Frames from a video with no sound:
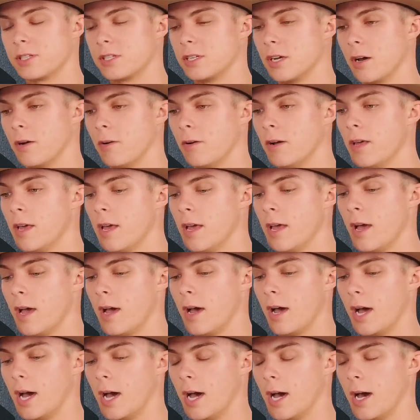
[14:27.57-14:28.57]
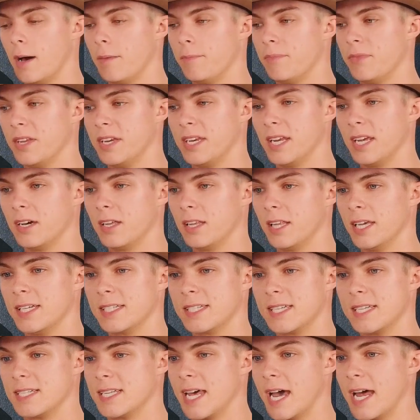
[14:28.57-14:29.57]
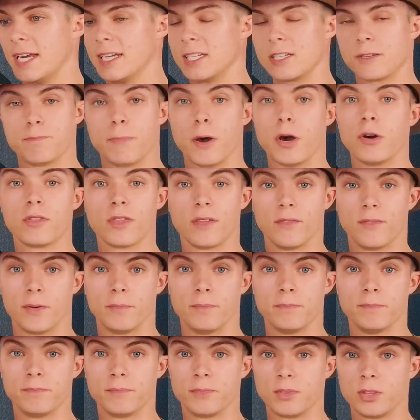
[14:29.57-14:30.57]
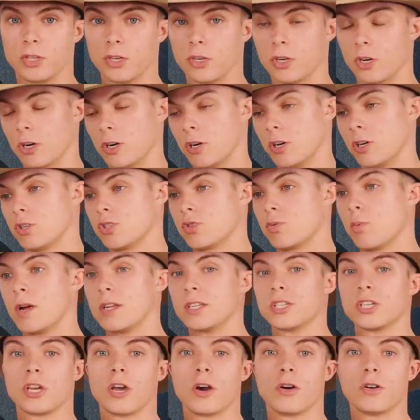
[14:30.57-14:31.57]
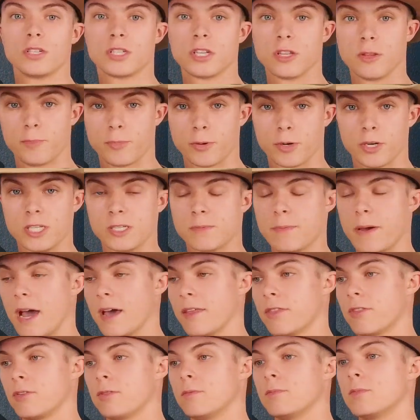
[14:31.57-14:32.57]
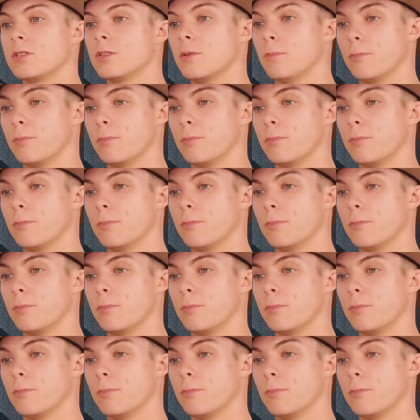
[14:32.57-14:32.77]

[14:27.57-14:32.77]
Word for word: So um, the deal is, is that it's both of them the girls want to go into the boys' bathrooms,